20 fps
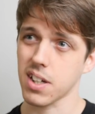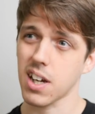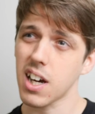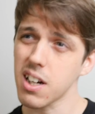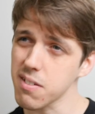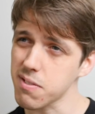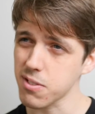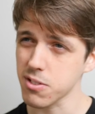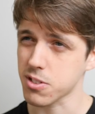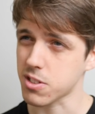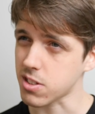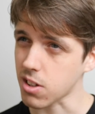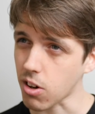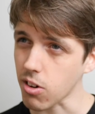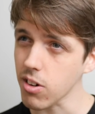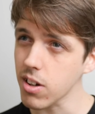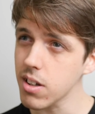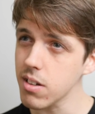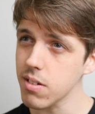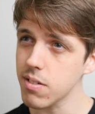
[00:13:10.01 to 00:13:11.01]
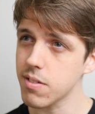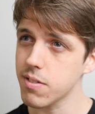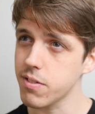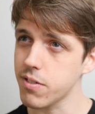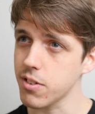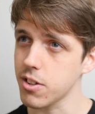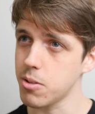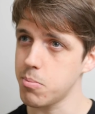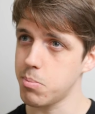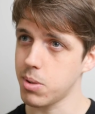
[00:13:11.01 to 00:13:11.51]
I kind of feel sorry
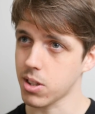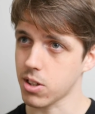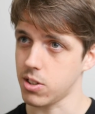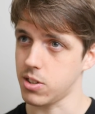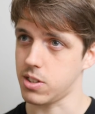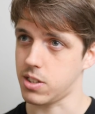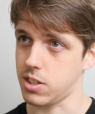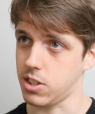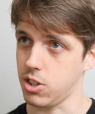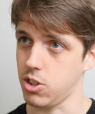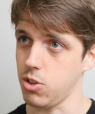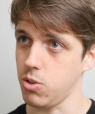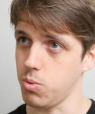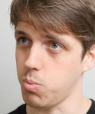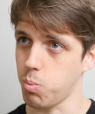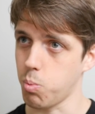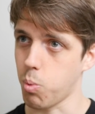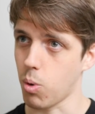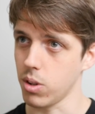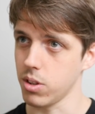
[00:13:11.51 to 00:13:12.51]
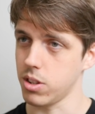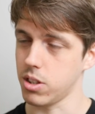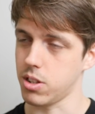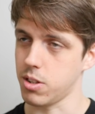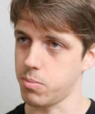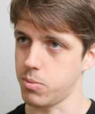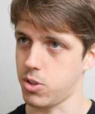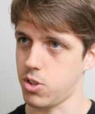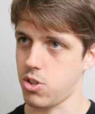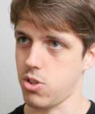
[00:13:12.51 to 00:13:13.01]
for them, because you want
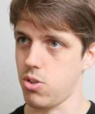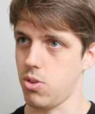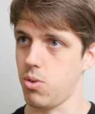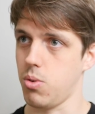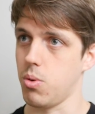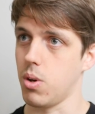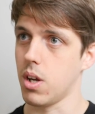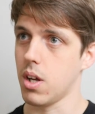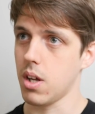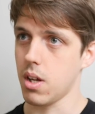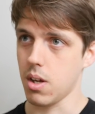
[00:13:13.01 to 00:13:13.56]
them to